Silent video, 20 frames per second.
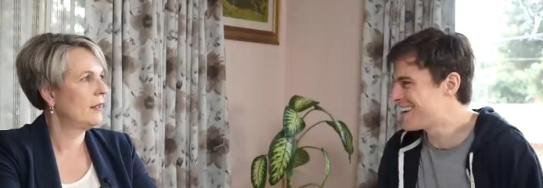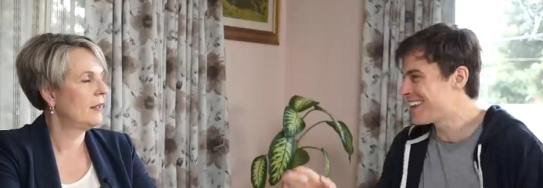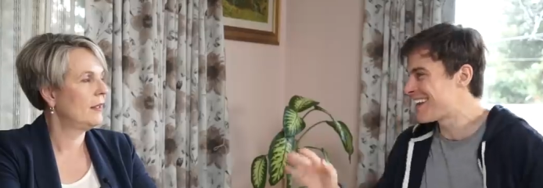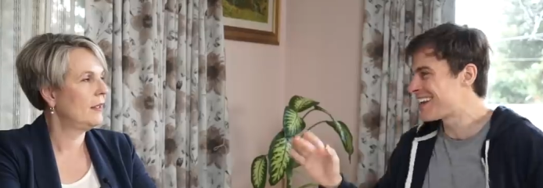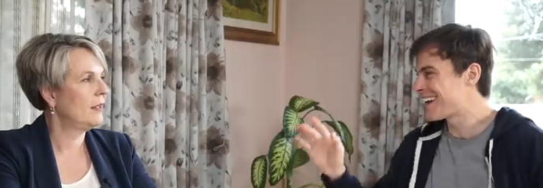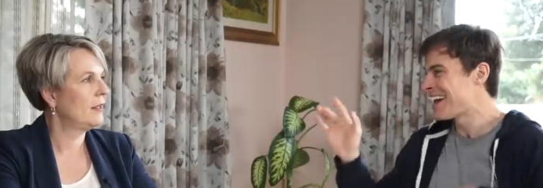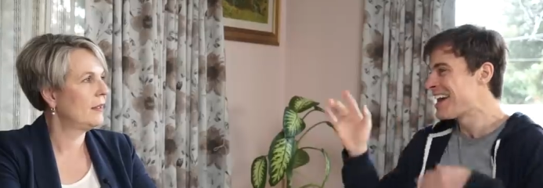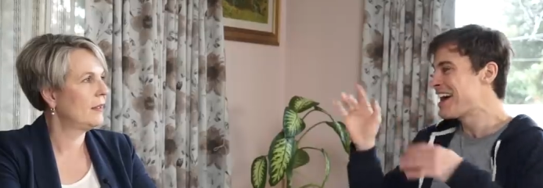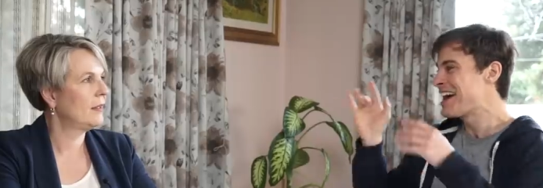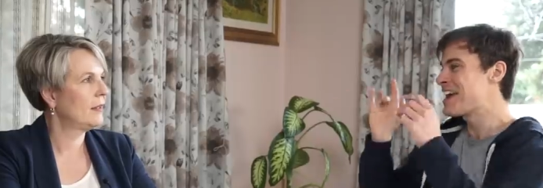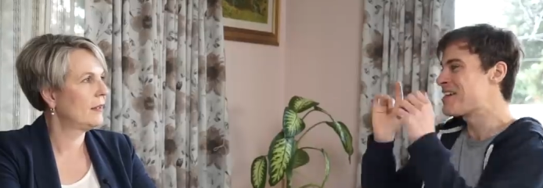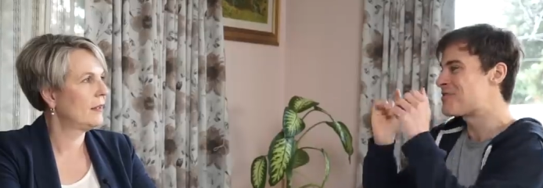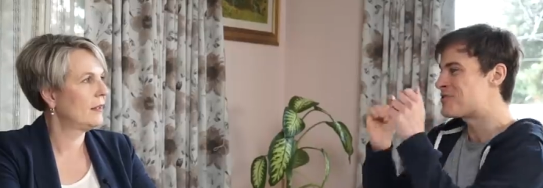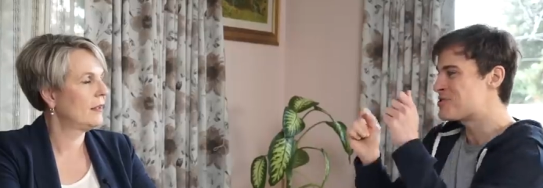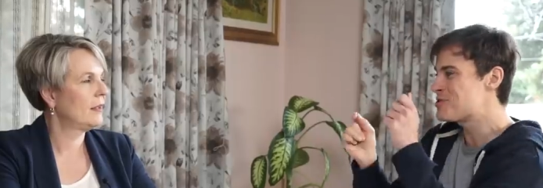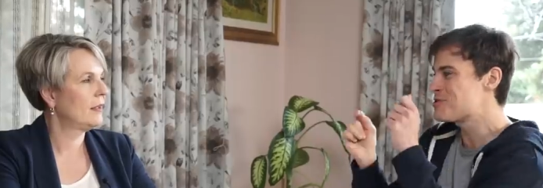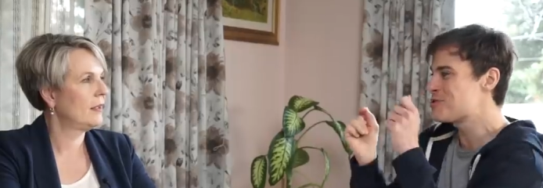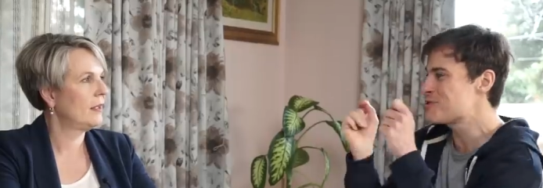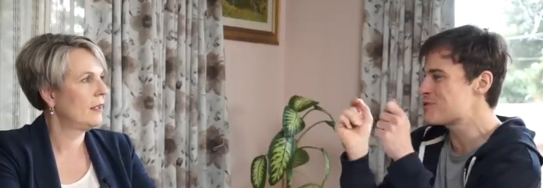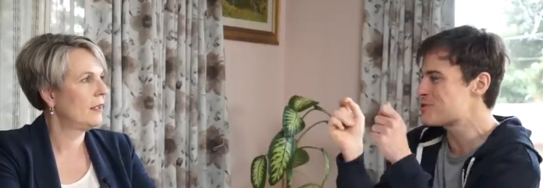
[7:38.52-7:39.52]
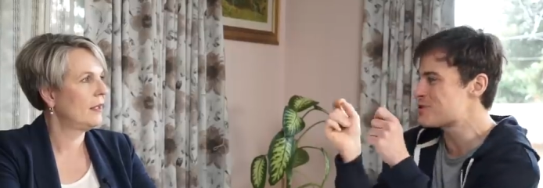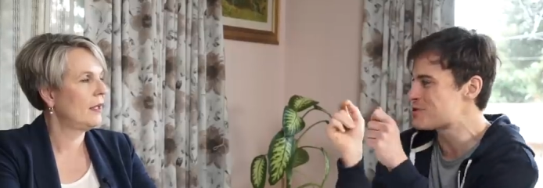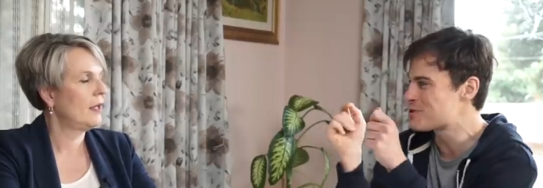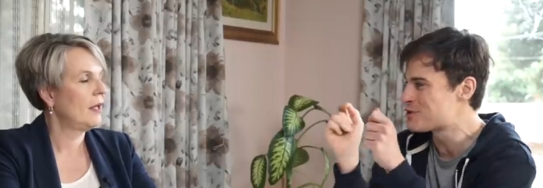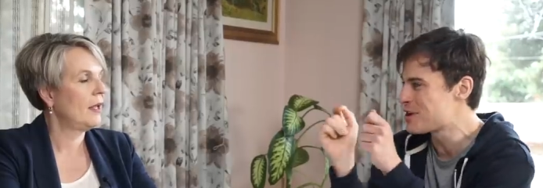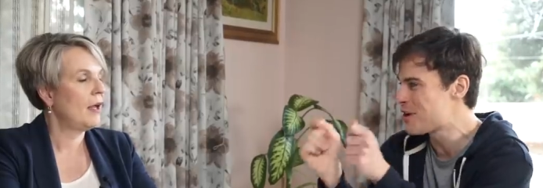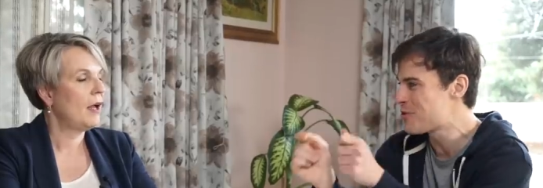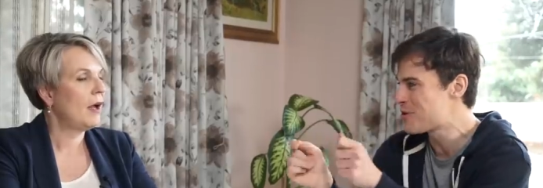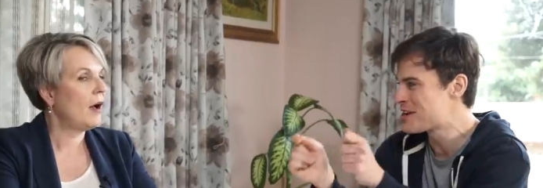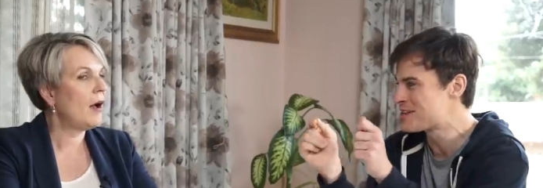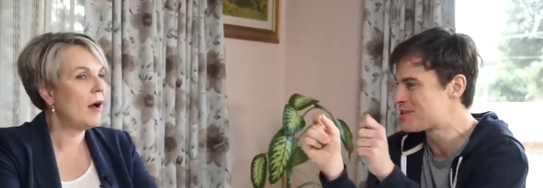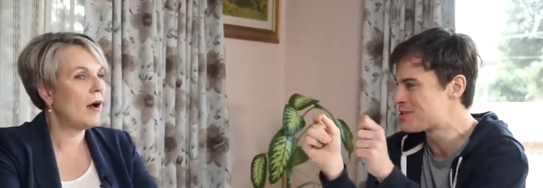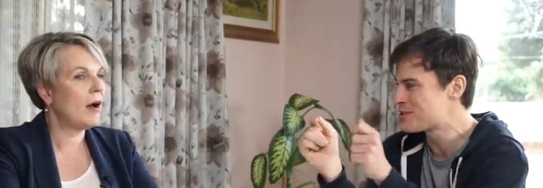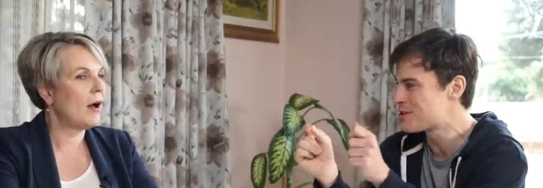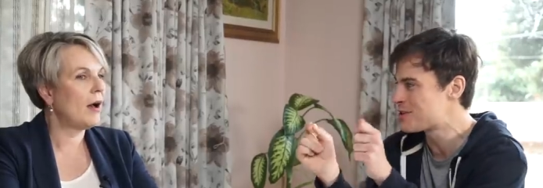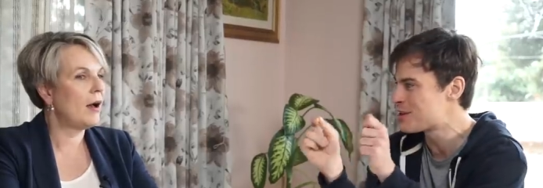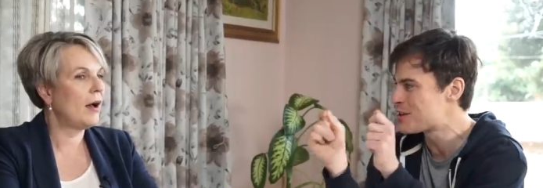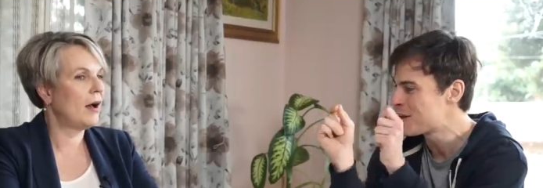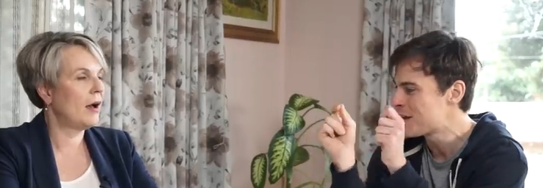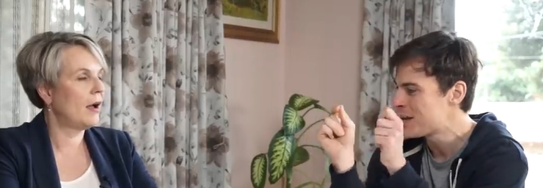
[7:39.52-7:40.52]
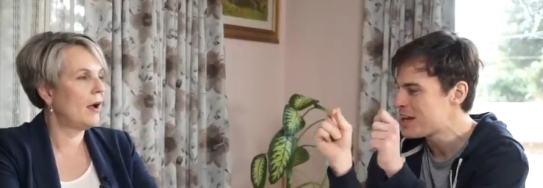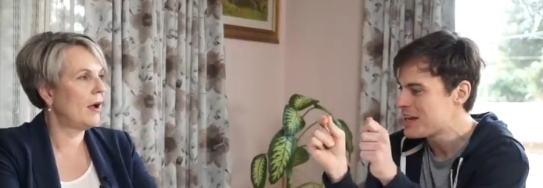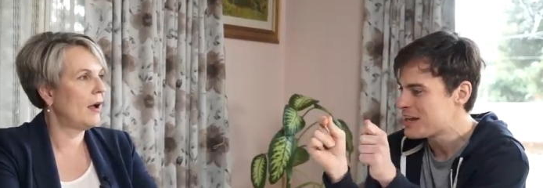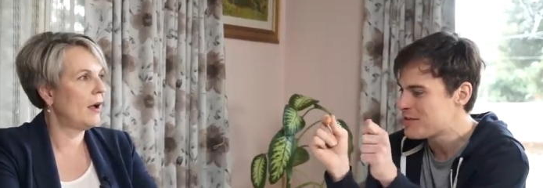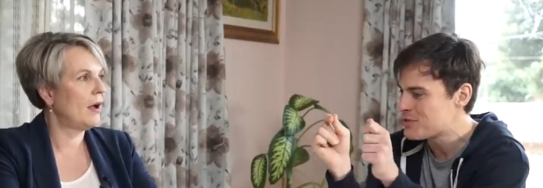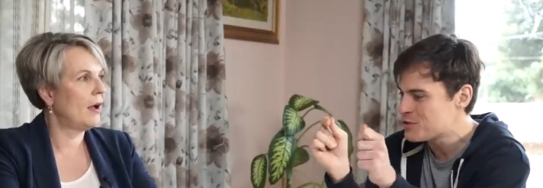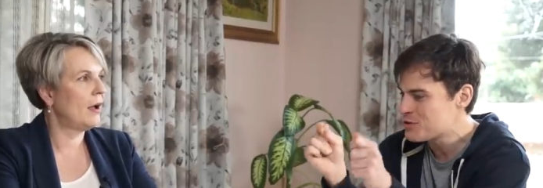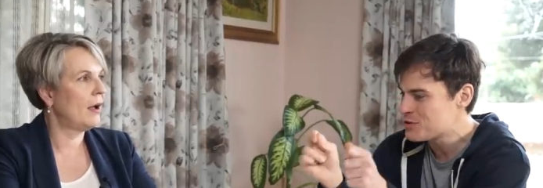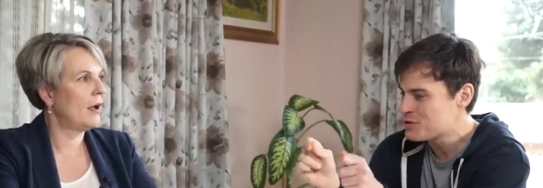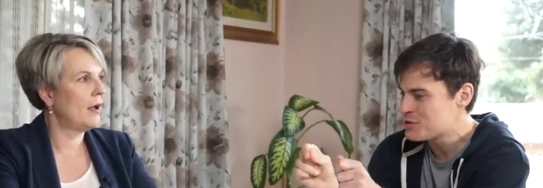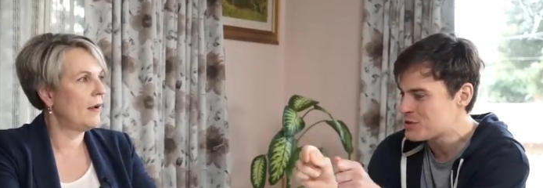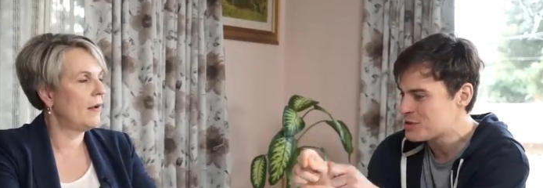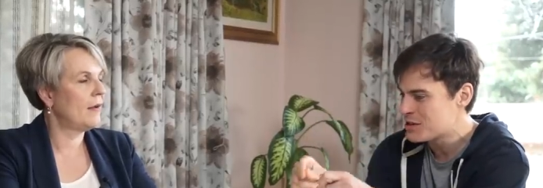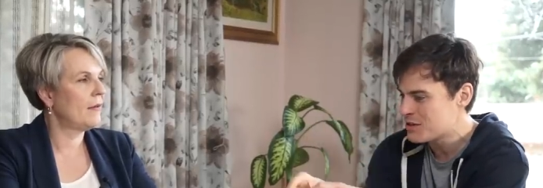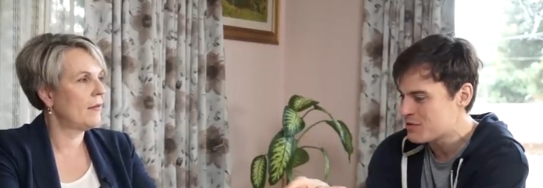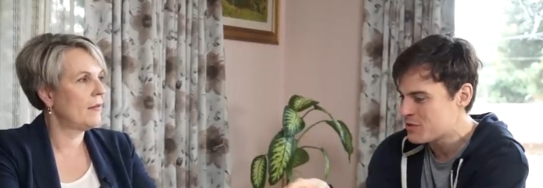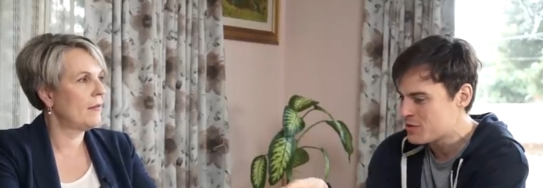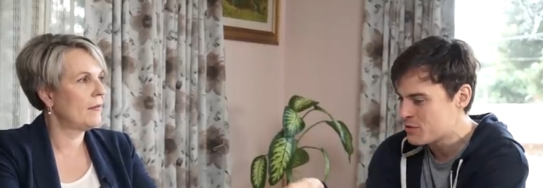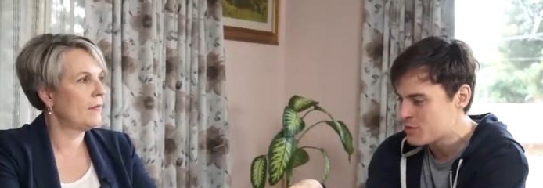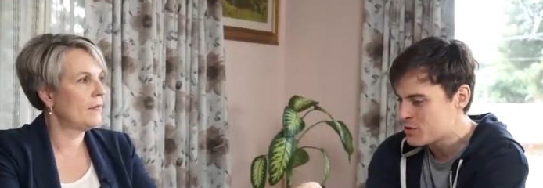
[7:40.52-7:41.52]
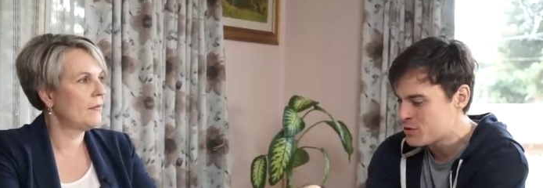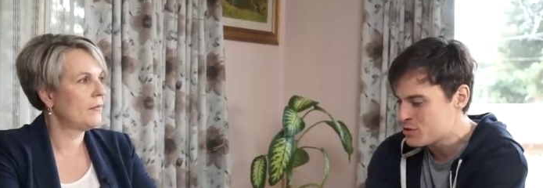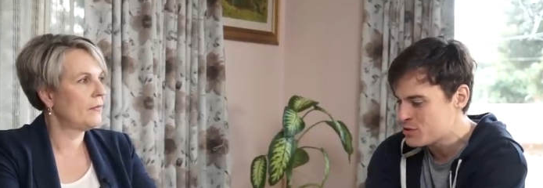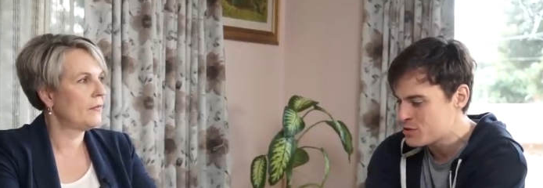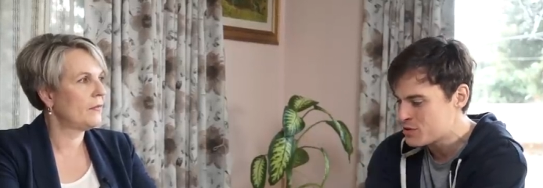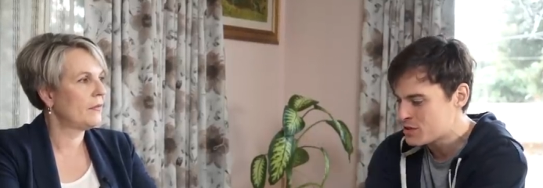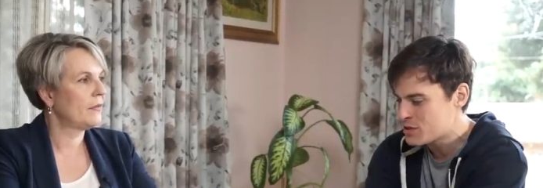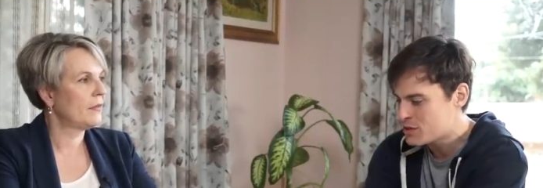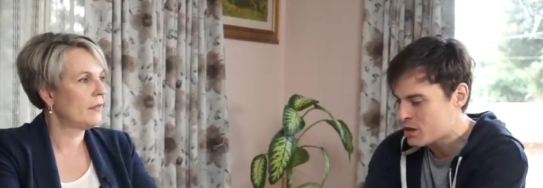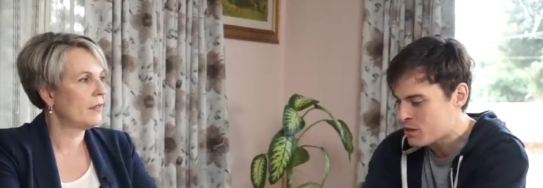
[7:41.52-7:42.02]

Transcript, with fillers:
Speaker 1: like if you could just go into the, if you could just if, you could just